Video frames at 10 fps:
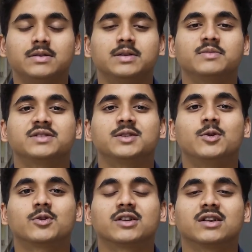Namaste
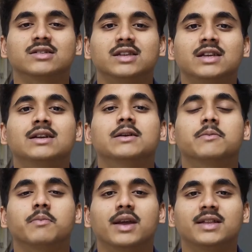Dr. Karthik.
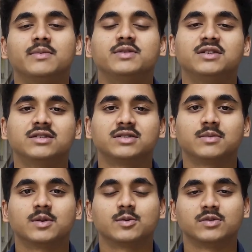My name is Yash
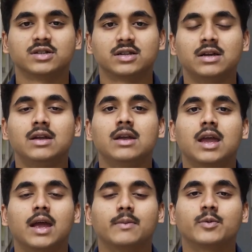Abhay Gujar.
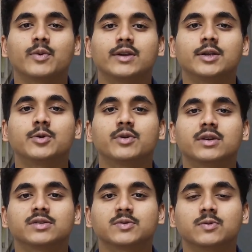I am 22
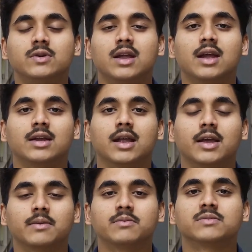years old and I
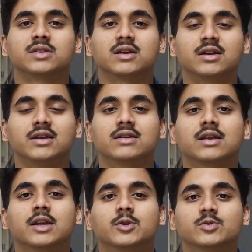am third year
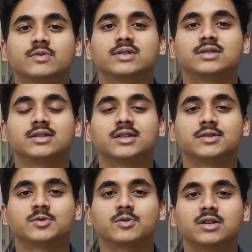aerospace engineering
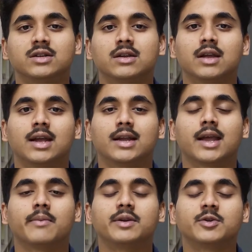student at
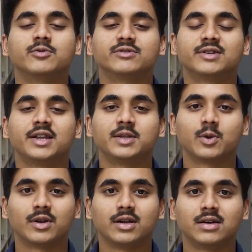Amity University,
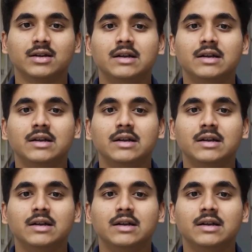Noida.